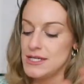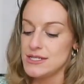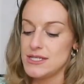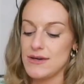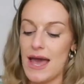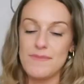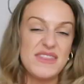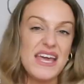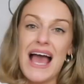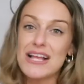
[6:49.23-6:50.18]
So yeah,
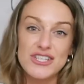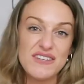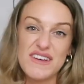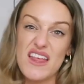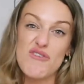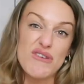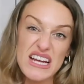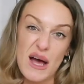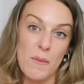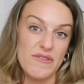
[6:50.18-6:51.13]
they actually fit, they're
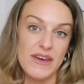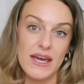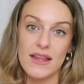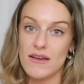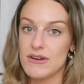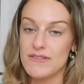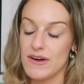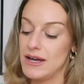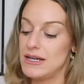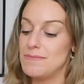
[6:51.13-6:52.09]
really comfy and they're really
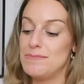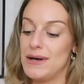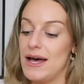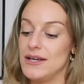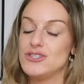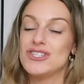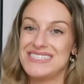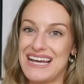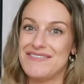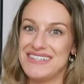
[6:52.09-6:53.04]
fine, but
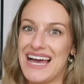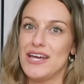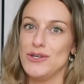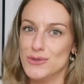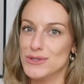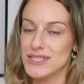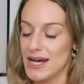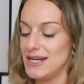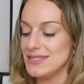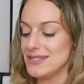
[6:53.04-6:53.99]
just definitely get your
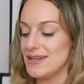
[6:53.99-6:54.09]
size.